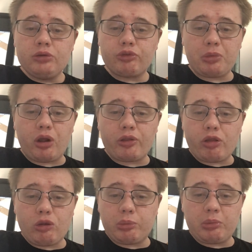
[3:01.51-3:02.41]
from all the
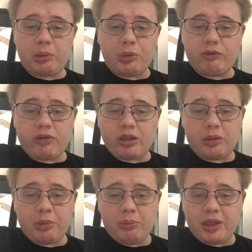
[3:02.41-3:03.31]
Superman movies that
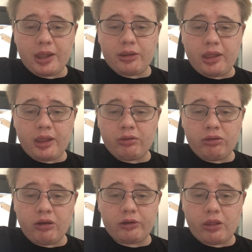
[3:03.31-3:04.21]
have been made, they
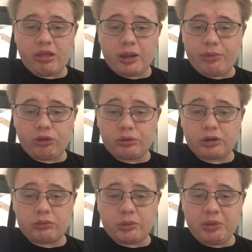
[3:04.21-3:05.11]
tell the same
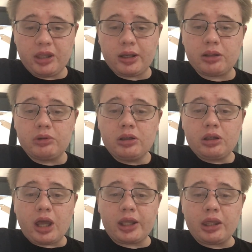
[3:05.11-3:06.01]
story, repeat it.
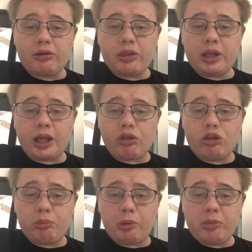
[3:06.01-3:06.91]
I hear the next
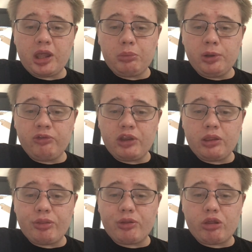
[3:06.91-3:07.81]
Superman
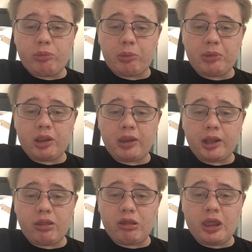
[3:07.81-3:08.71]
movie, Superman
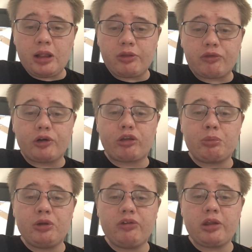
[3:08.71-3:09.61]
Legacy, the first
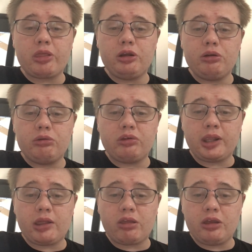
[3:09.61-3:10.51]
movie in the new
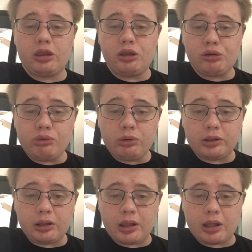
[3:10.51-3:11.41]
DCU,
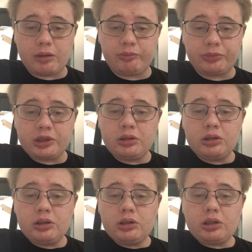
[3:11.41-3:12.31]
um,
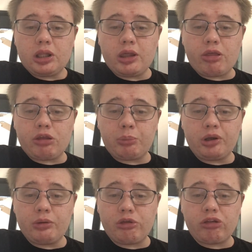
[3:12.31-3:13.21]
is
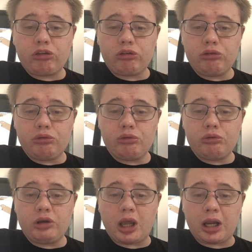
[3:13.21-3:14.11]
supposed
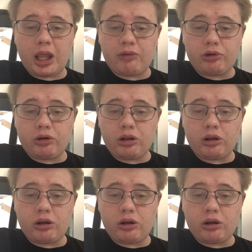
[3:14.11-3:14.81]
to not have a